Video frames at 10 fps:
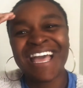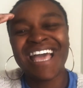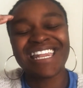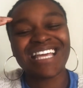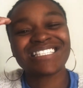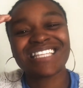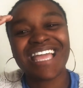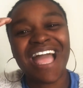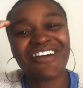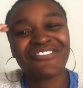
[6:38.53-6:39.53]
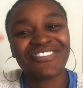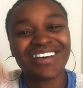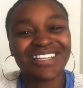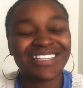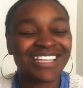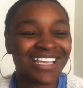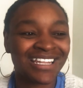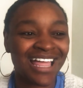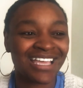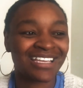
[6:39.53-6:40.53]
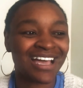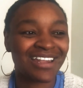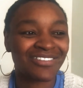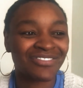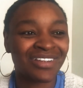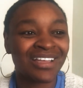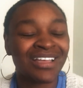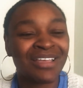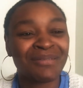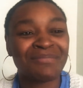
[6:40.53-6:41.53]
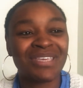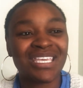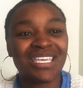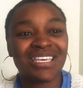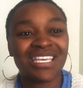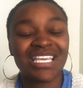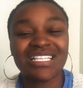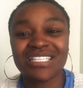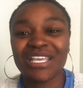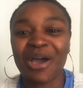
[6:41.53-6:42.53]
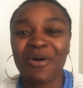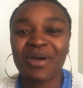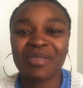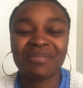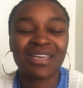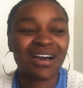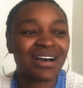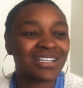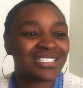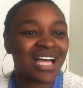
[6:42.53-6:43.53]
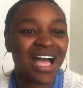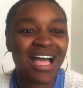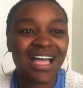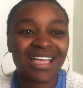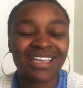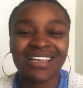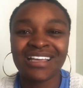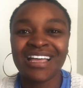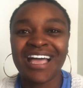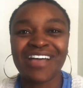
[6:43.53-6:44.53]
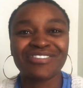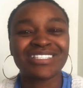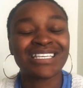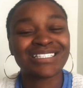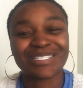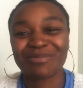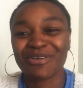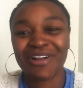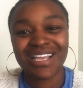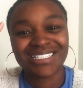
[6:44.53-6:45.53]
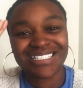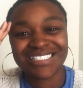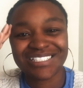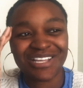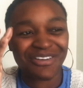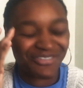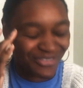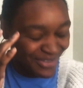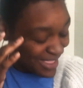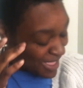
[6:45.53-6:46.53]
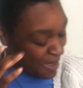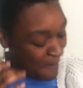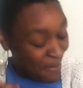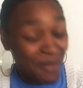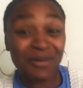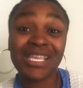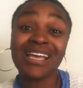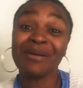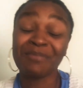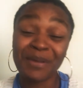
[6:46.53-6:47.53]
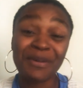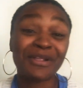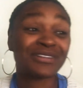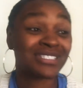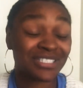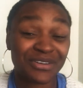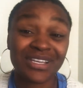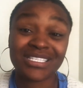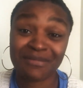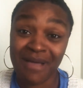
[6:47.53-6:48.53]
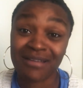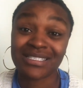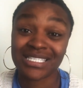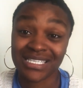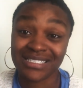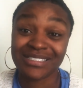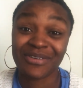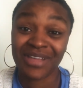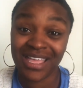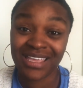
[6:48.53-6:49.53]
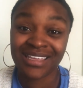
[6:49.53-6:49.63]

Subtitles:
I say have fun and like kind of be easygoing, because I have seen some crazy stuff. People are serious about seeds, okay?